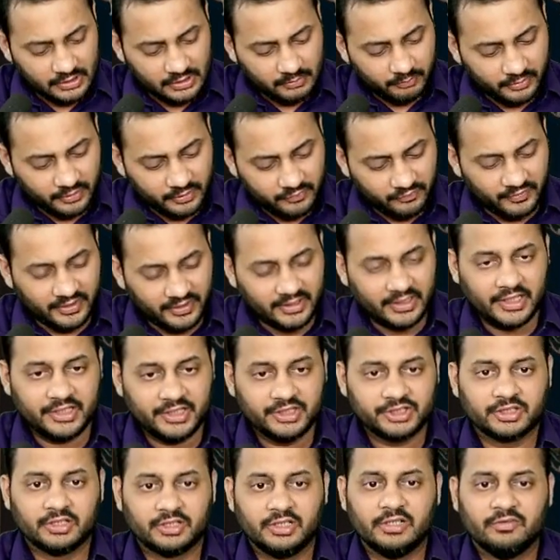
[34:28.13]
but
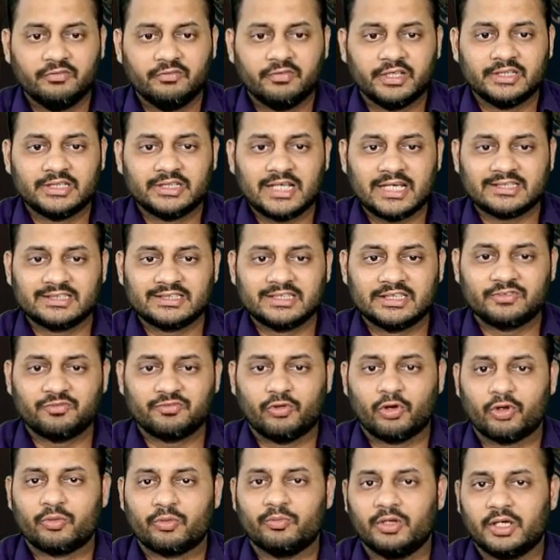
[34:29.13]
financial leverage has this
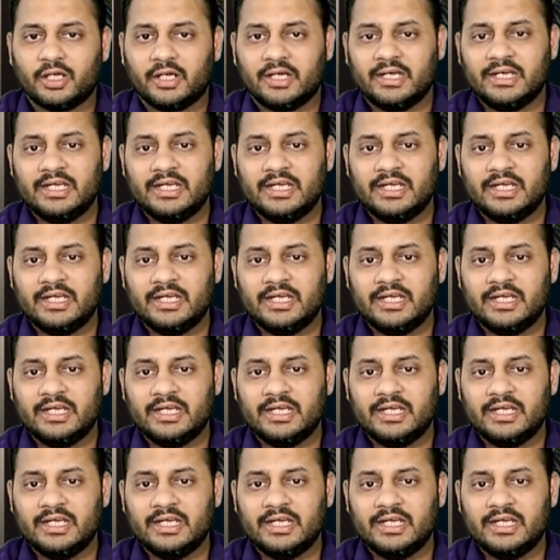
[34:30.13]
formula,